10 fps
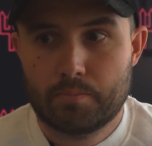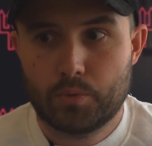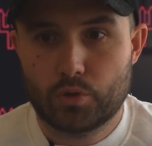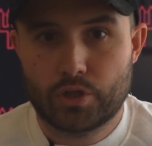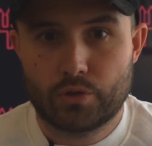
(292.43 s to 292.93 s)

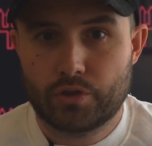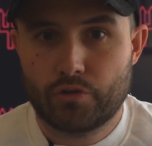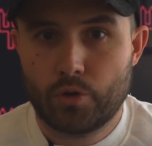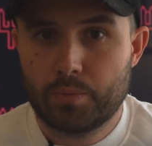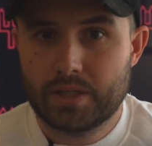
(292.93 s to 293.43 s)
But, you know, the
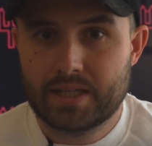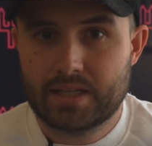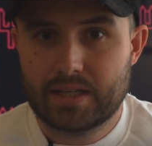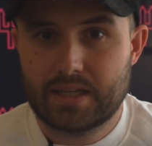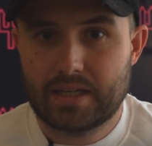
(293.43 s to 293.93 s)
Europa
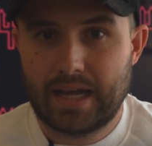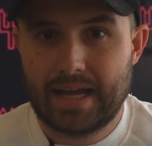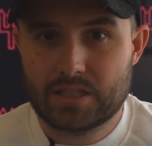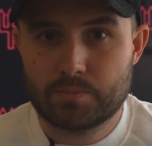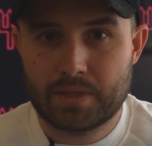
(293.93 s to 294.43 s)
League
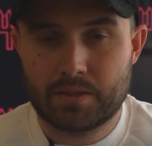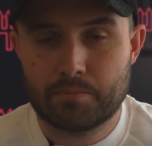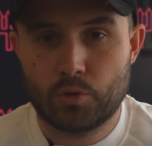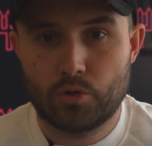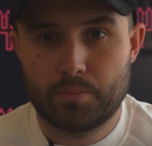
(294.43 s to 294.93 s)
has been an
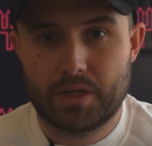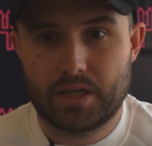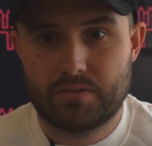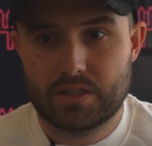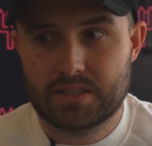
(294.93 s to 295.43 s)
important
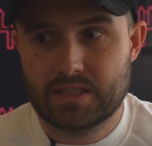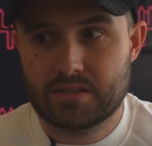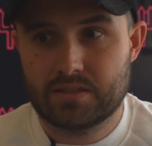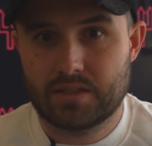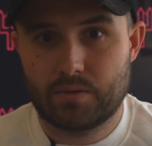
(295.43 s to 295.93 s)
part of our
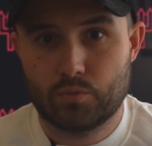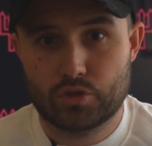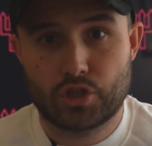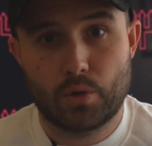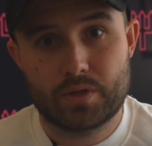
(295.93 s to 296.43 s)
season and
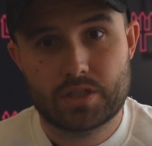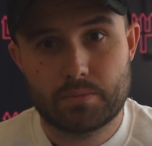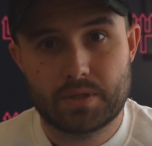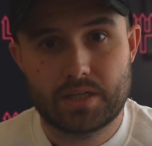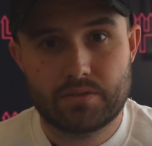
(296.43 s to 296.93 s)
was going
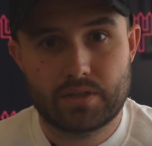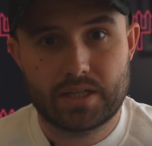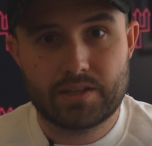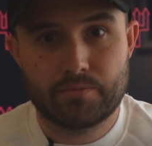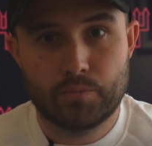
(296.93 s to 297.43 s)
to be
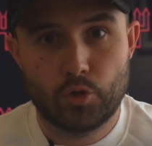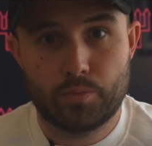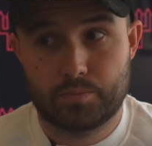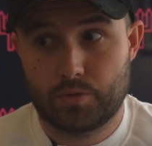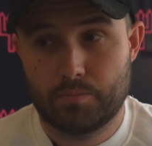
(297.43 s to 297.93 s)
an even
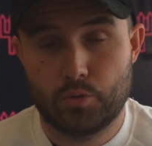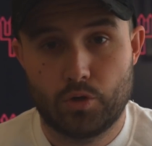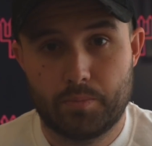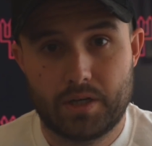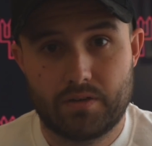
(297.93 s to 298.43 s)
more
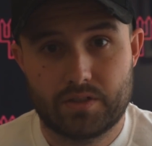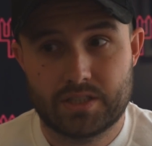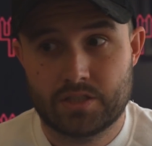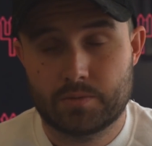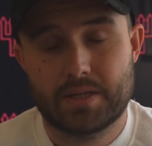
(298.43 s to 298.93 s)
important part of our
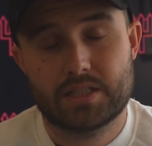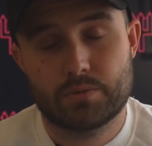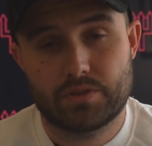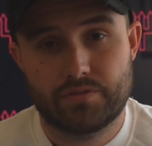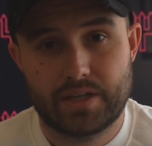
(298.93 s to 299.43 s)
season, especially
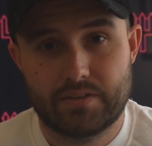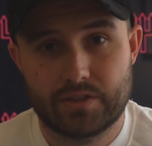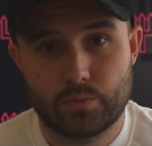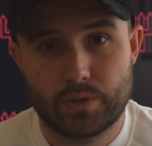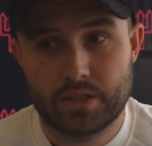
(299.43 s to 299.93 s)
with the
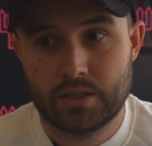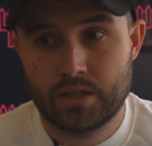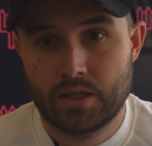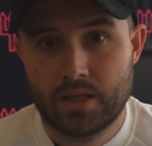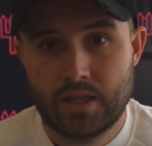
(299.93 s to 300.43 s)
5-0 win
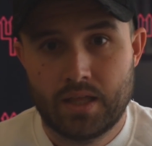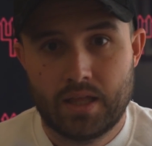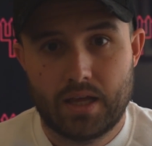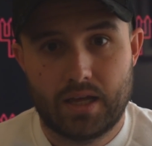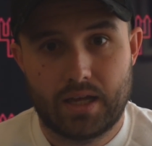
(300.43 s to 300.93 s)

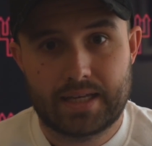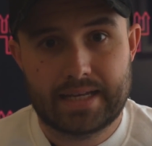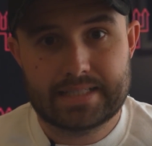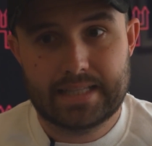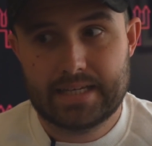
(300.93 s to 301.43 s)

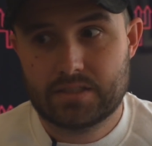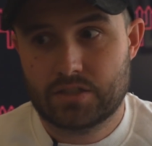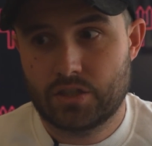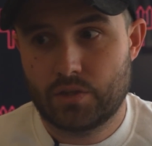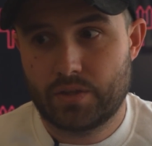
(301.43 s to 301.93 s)
against
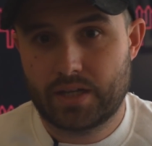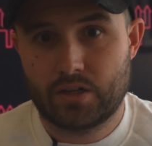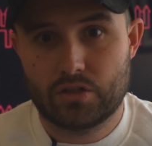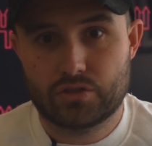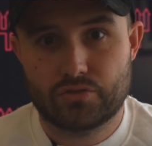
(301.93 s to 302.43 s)
Lask. You know, that
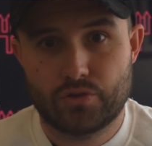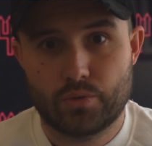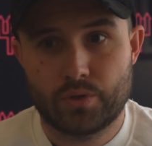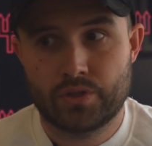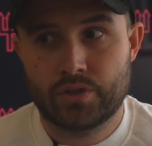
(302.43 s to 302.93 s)
got us
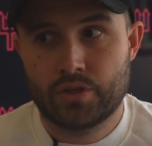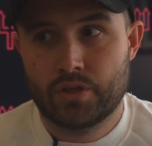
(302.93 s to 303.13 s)
through, and,